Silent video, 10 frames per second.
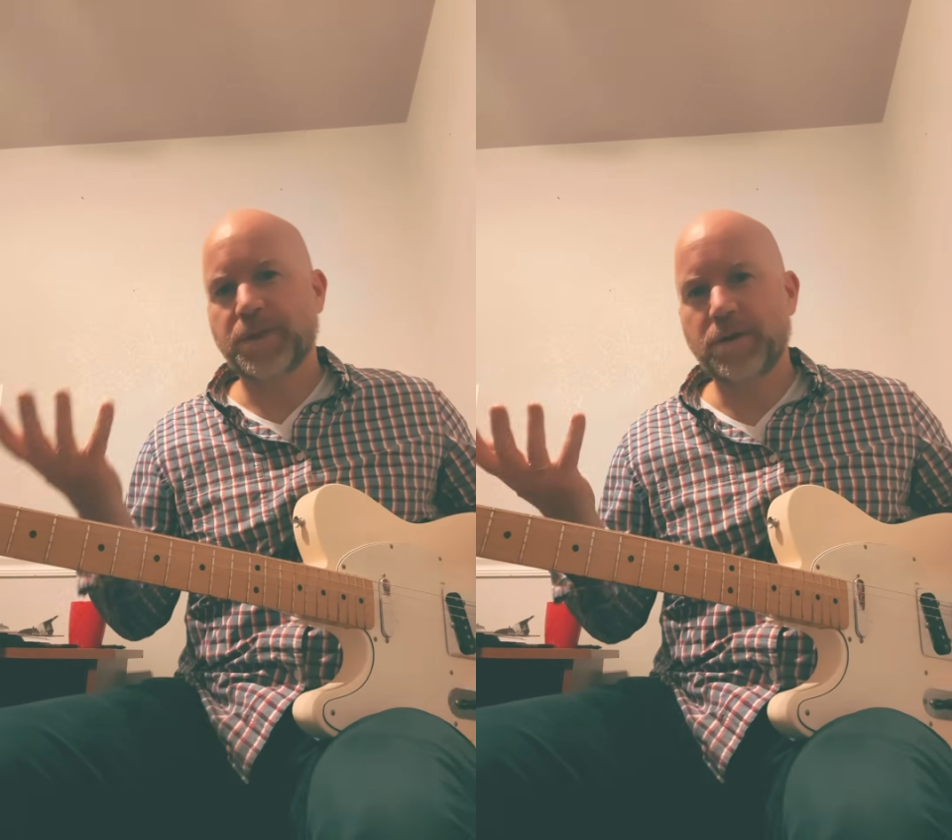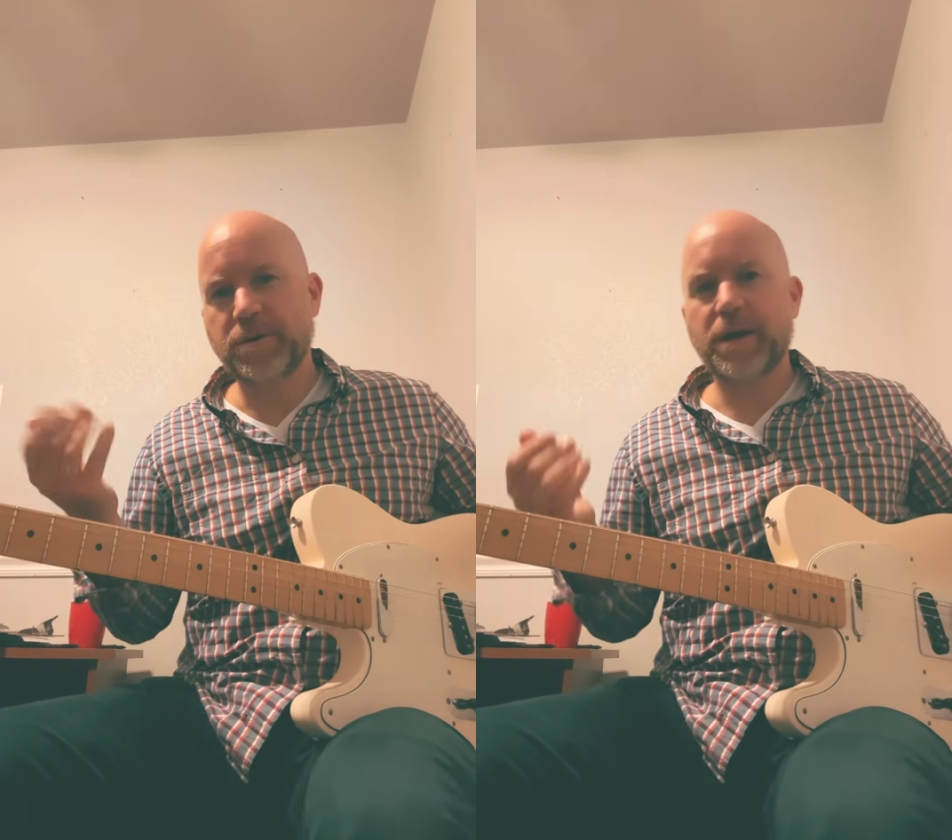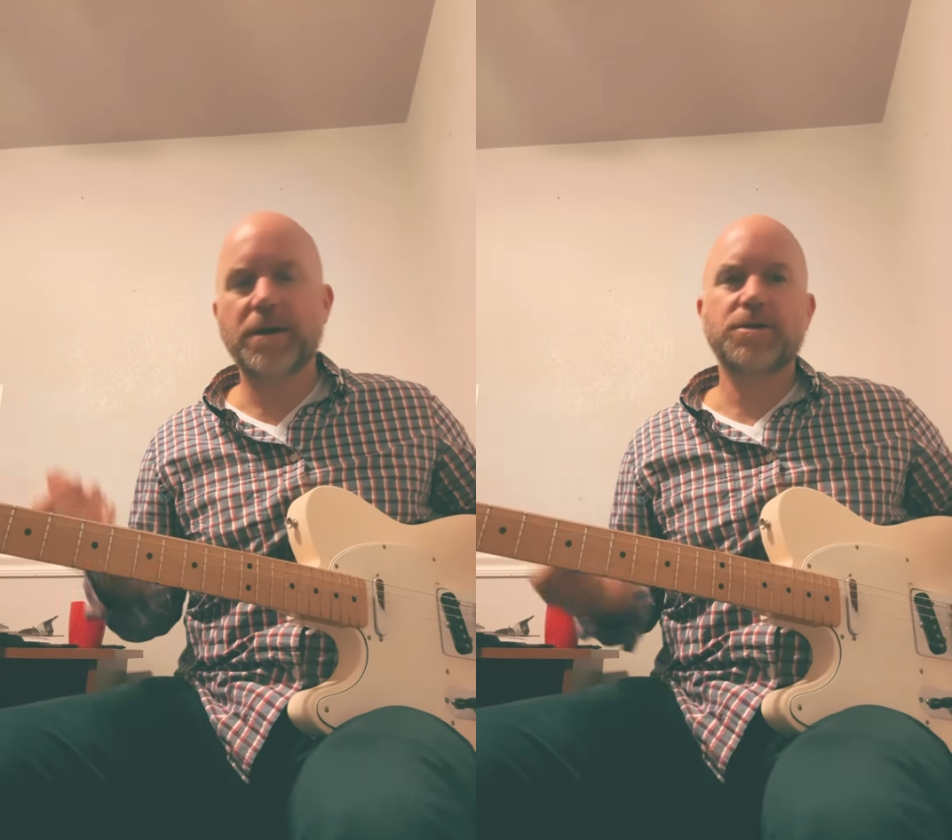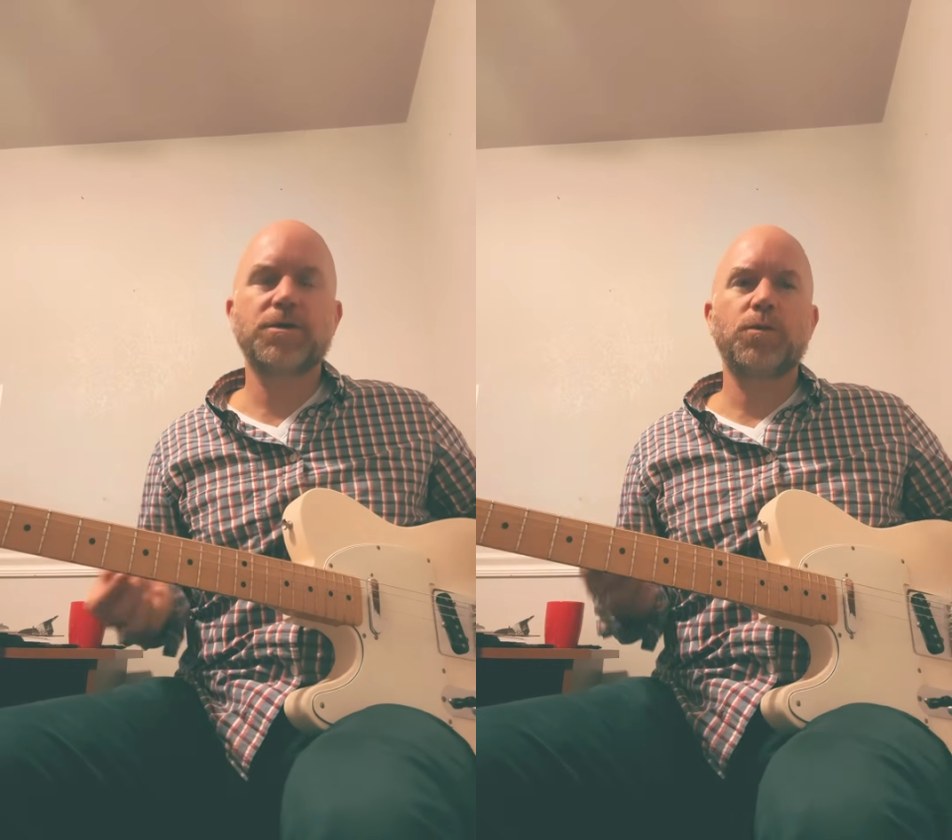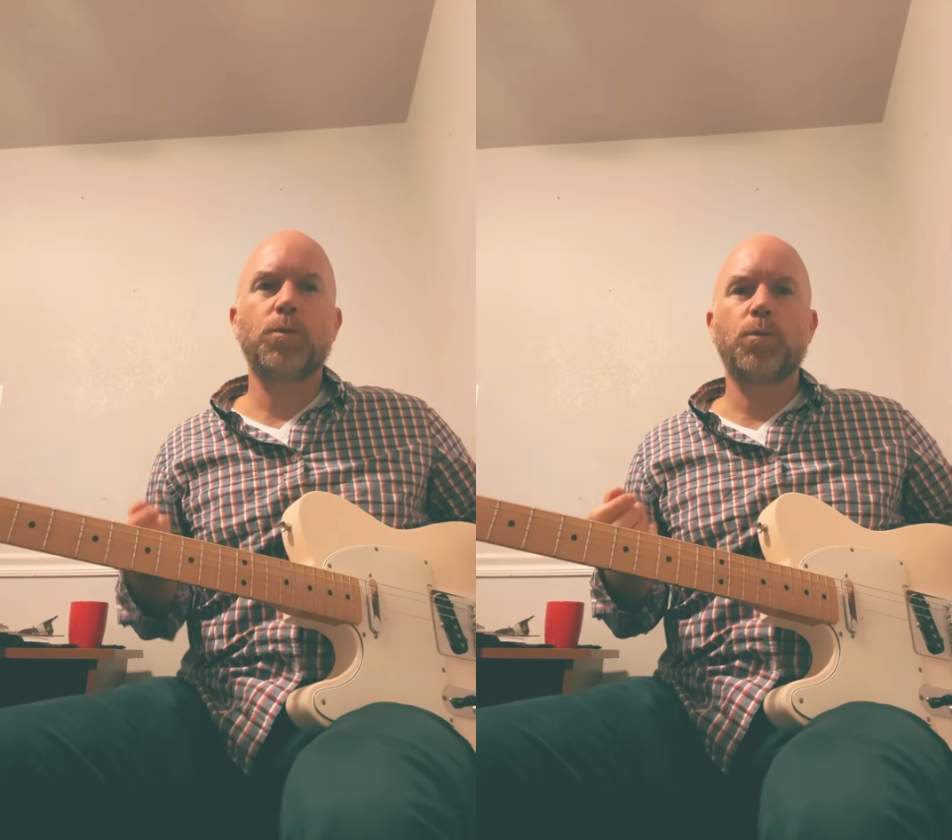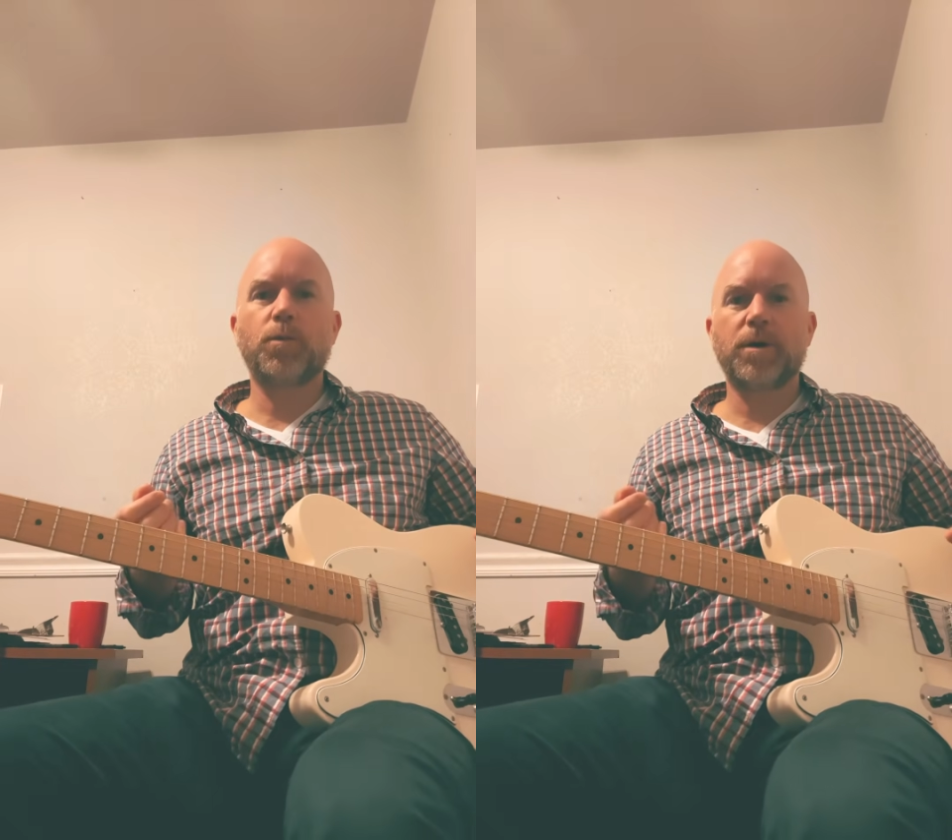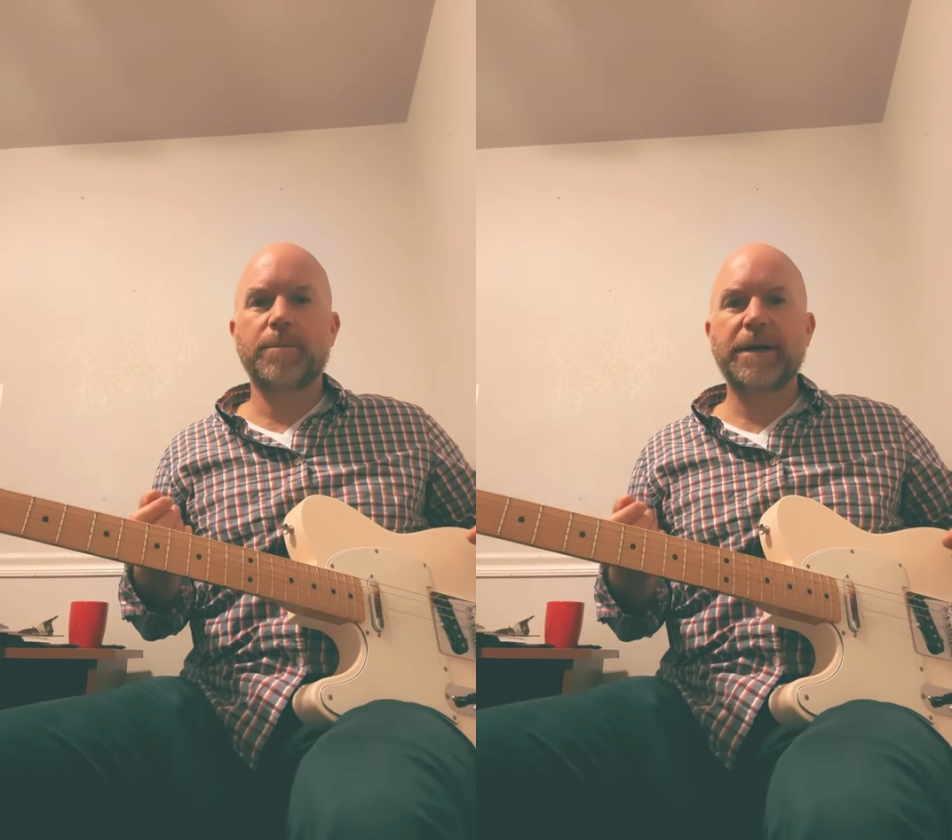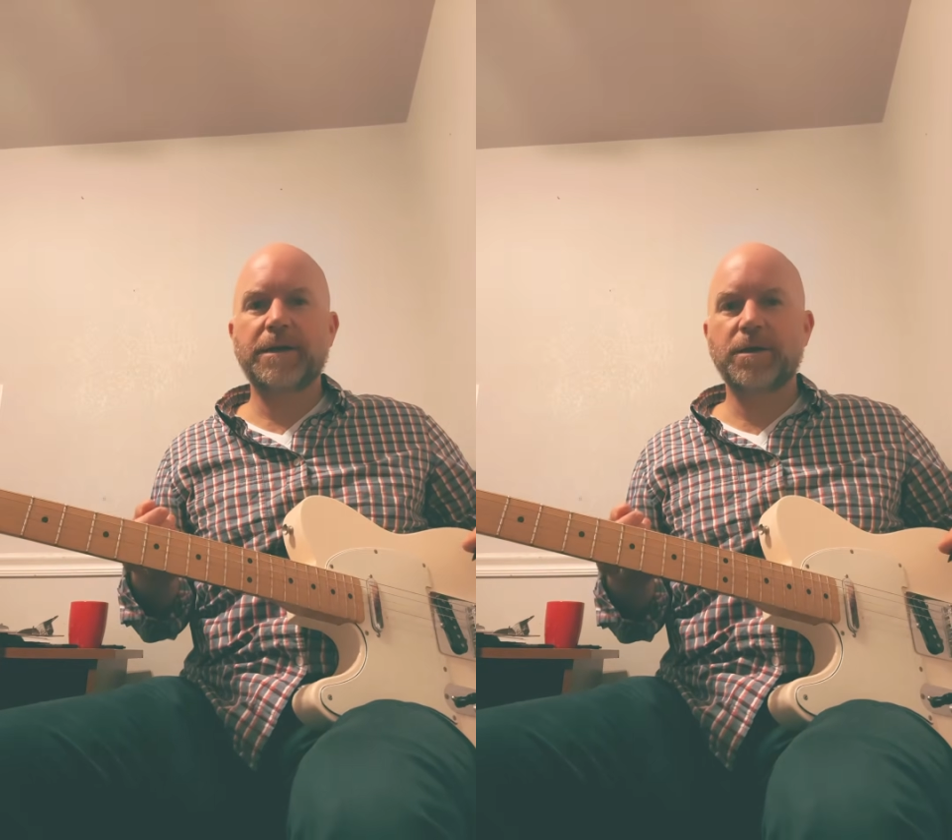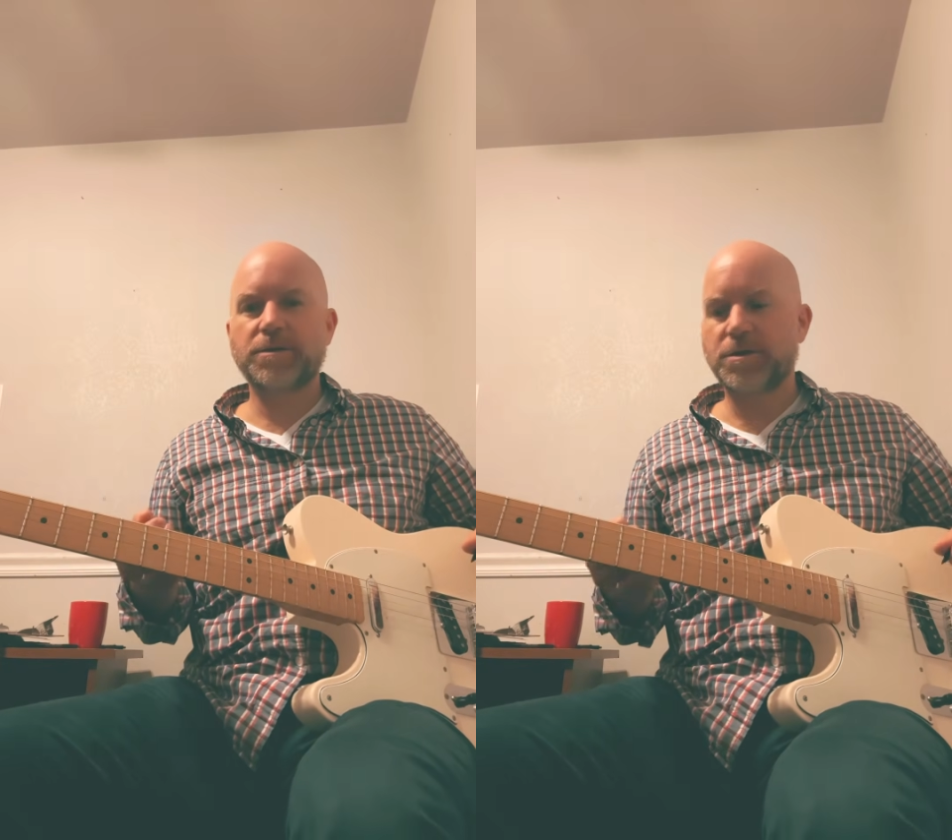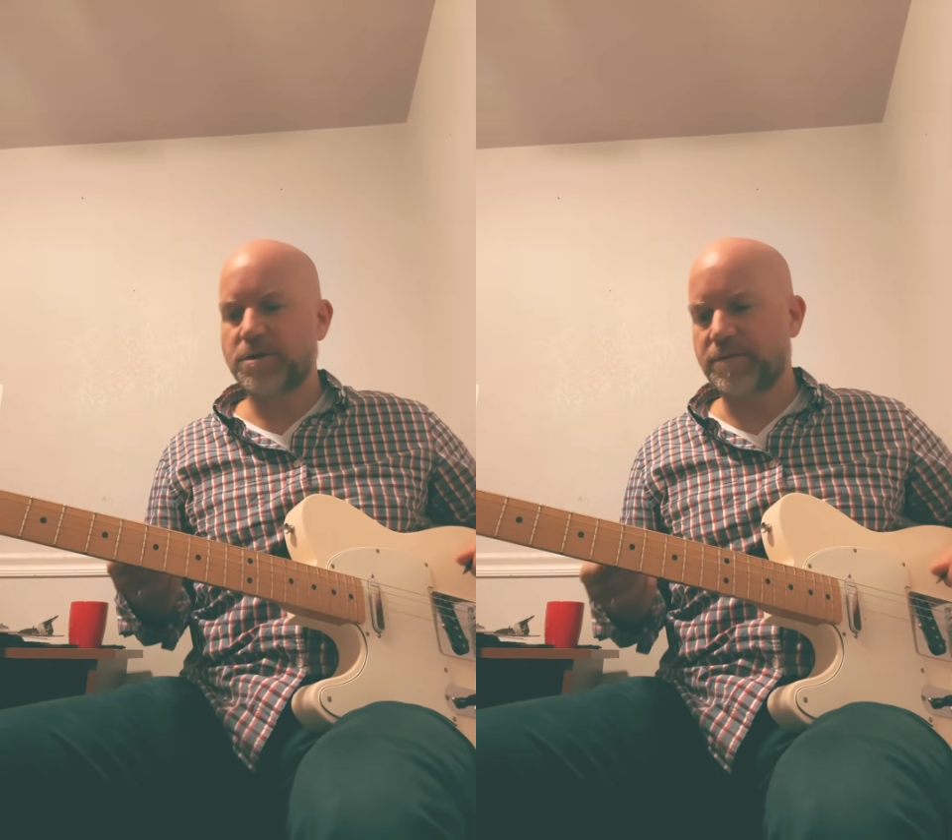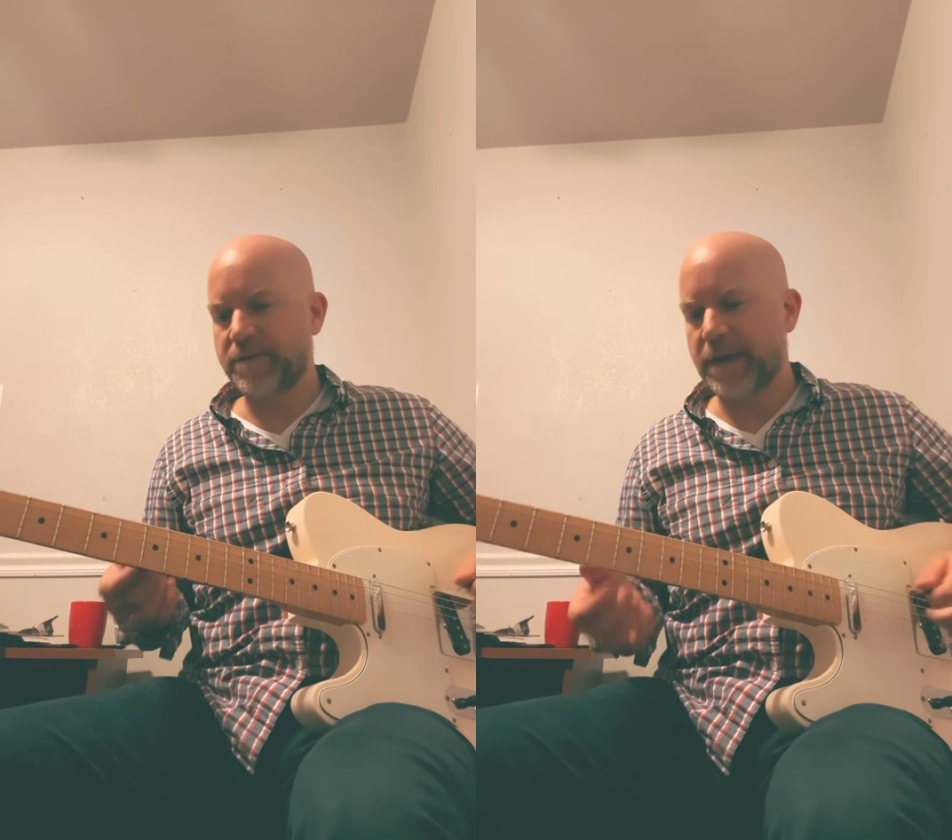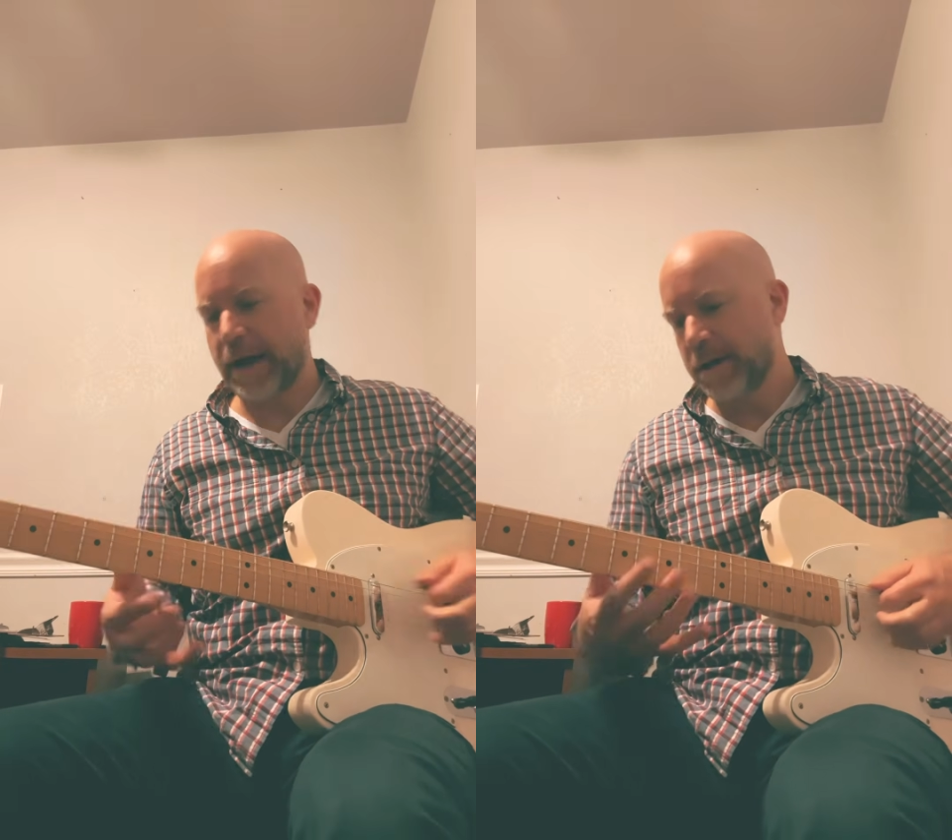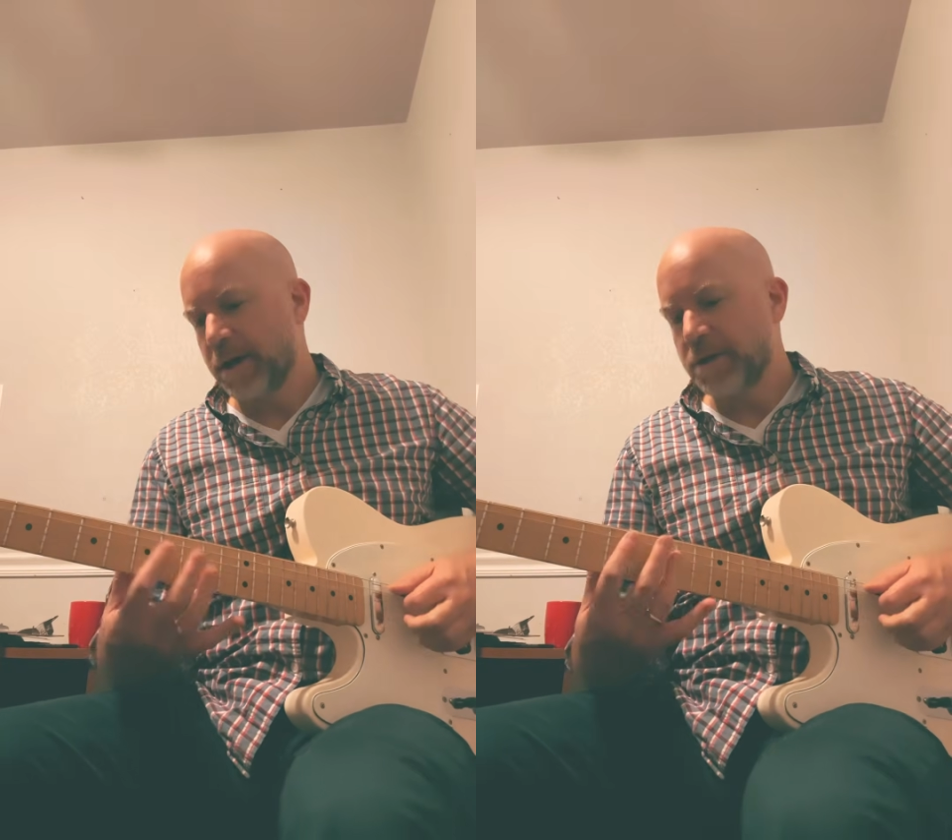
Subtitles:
Okay, so where are my go-tos for that?